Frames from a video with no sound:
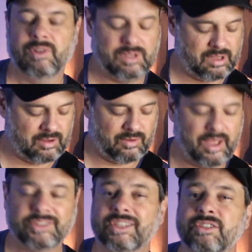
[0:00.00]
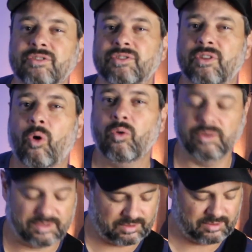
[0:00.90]
No, I just use
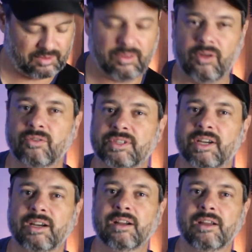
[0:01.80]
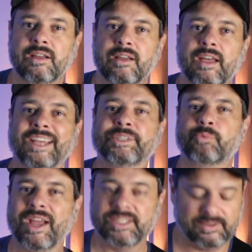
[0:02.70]
those, you know, those are
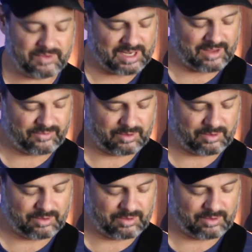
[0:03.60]
expressive enough